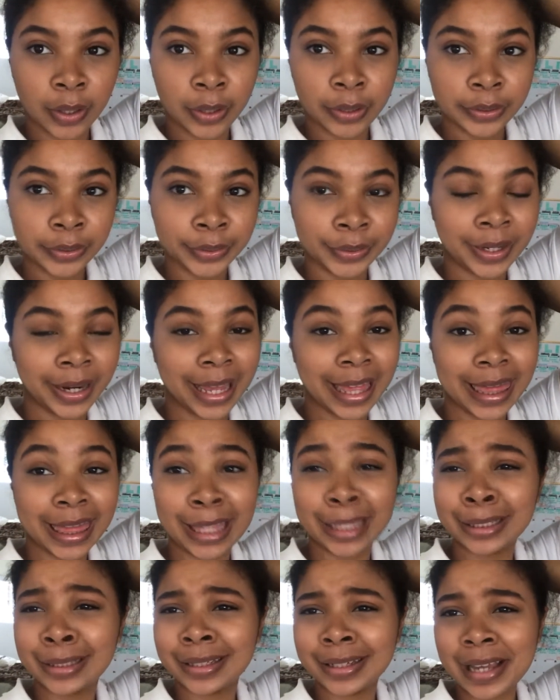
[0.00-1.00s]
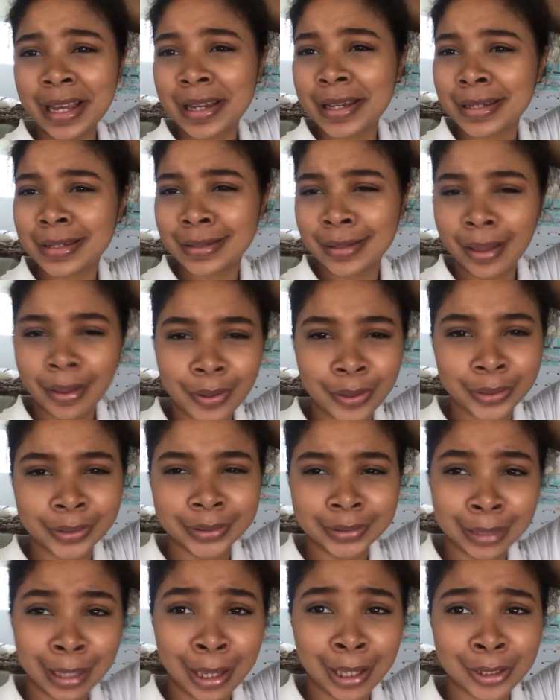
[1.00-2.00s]
All right, the look is all
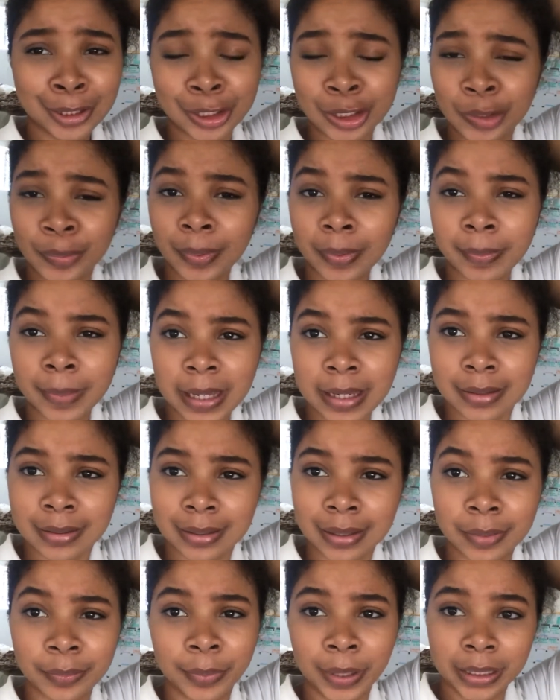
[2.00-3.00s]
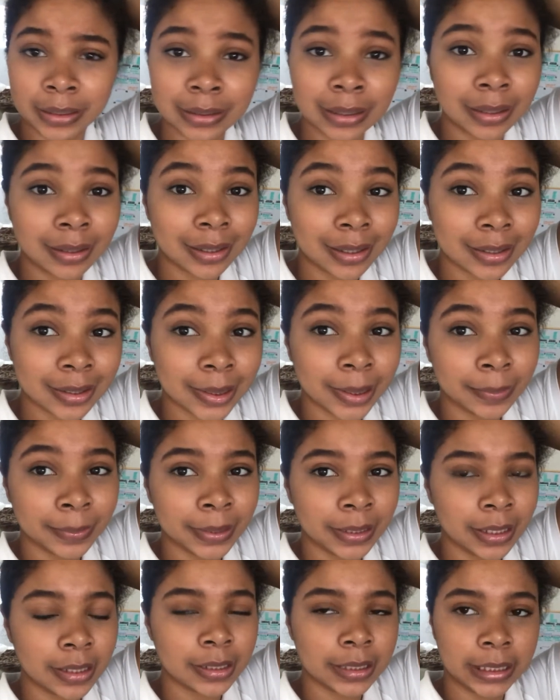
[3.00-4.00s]
done. Super basic, basically the same
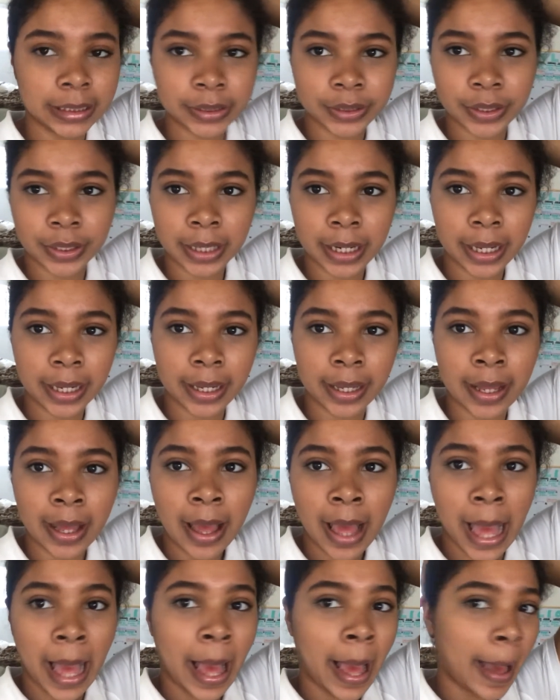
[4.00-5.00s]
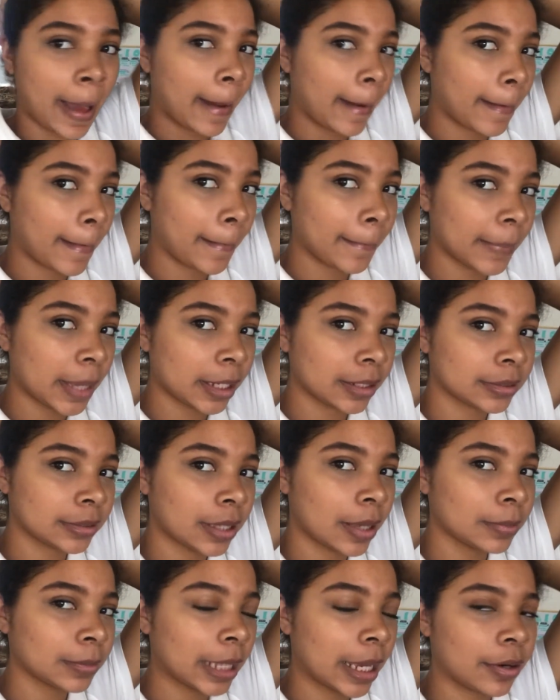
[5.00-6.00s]
thing as yesterday,
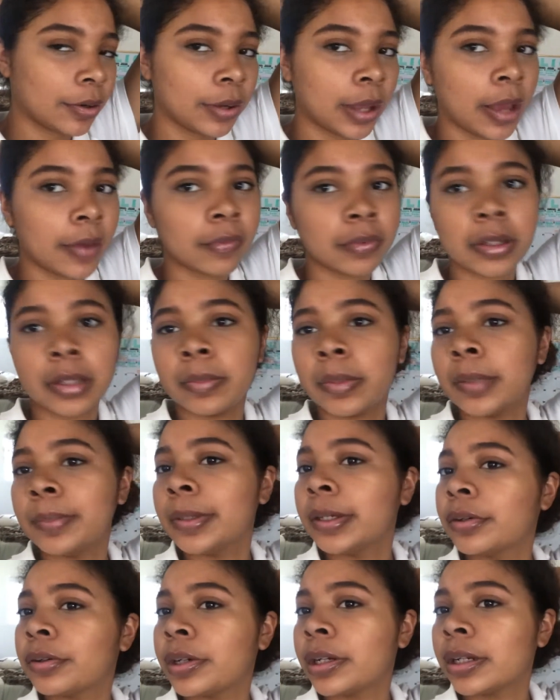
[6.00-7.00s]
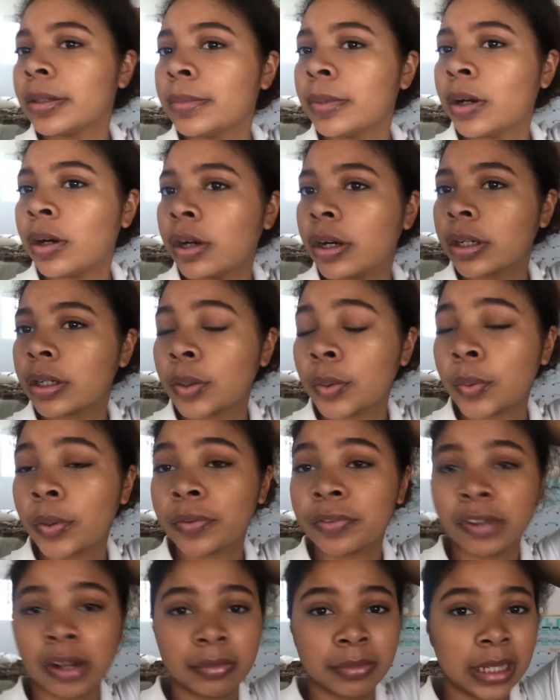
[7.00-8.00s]
except I don't have any BB cream on or
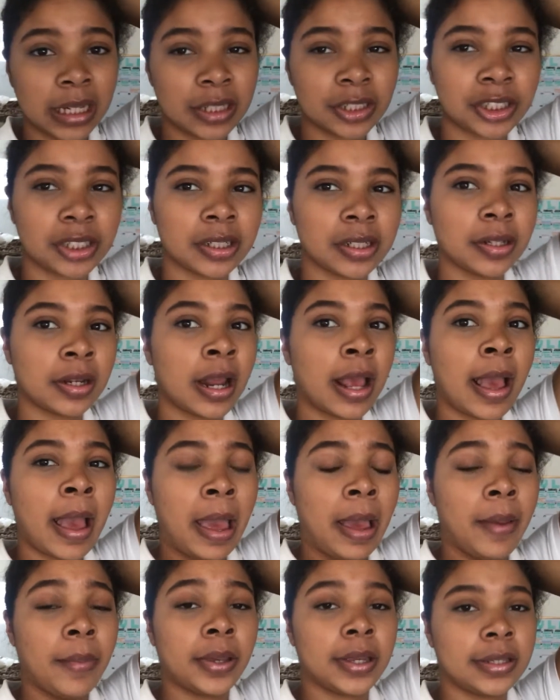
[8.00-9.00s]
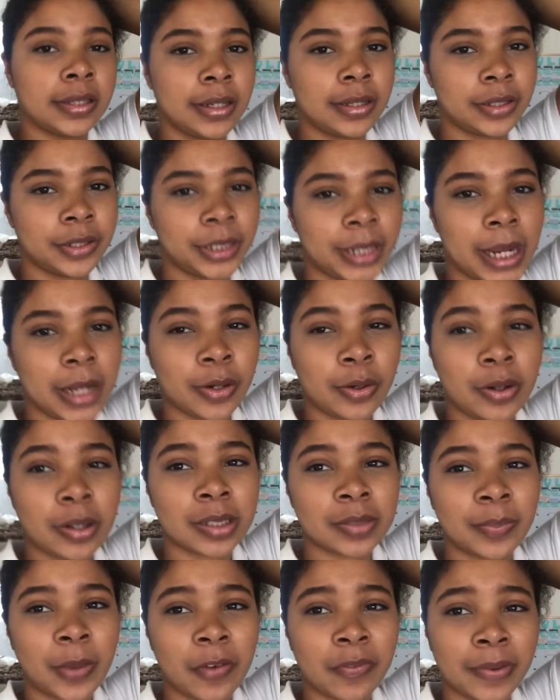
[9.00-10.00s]
foundation, because yesterday I
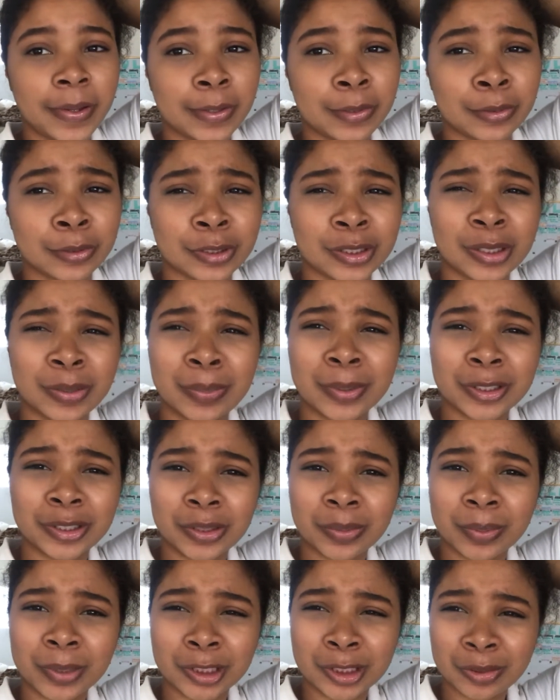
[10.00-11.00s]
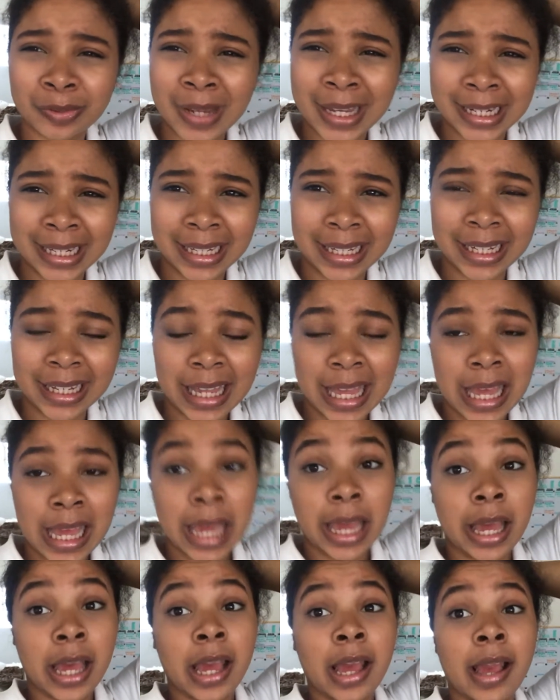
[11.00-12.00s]
noticed my face was super, super sweaty.
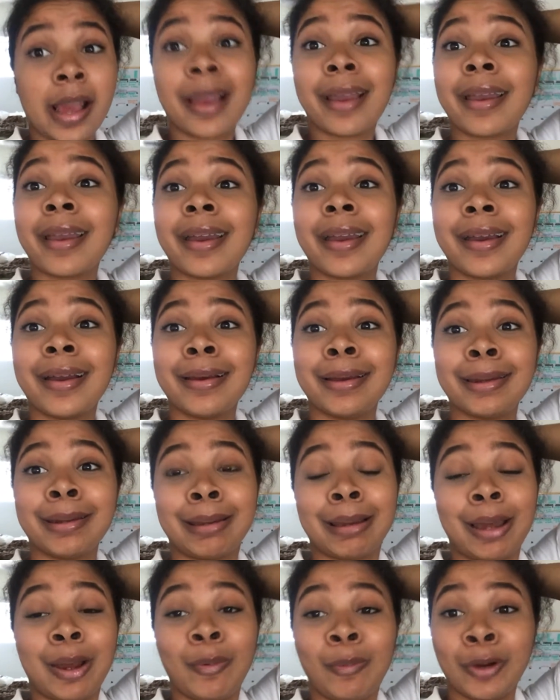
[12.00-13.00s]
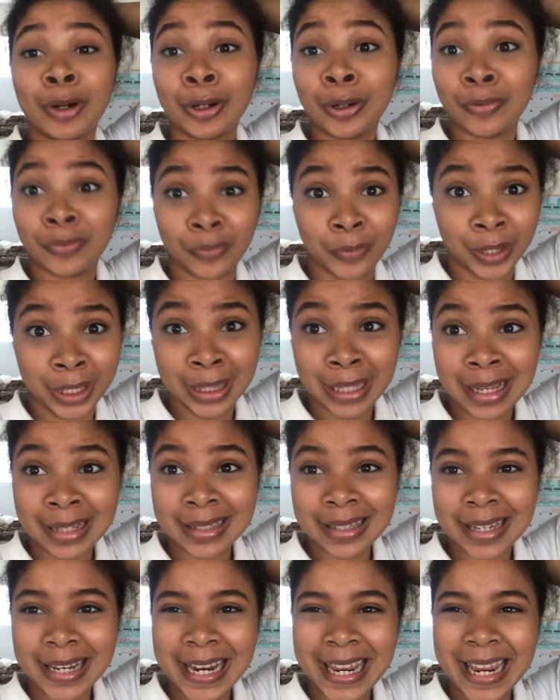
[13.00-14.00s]
And I want to avoid that
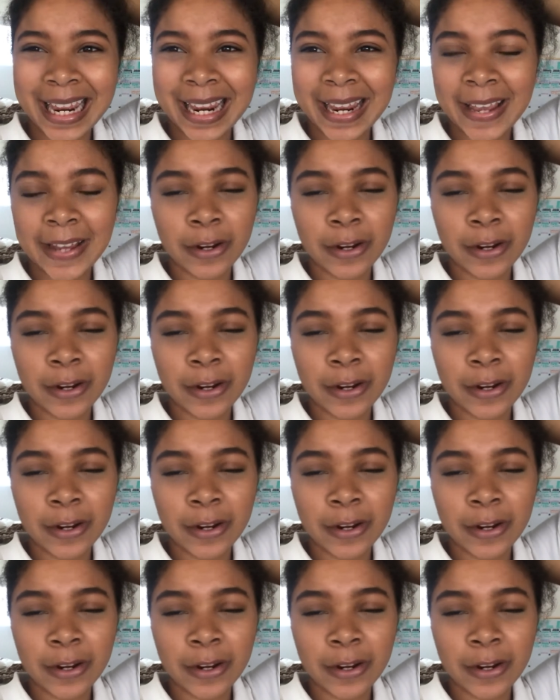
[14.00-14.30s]
today.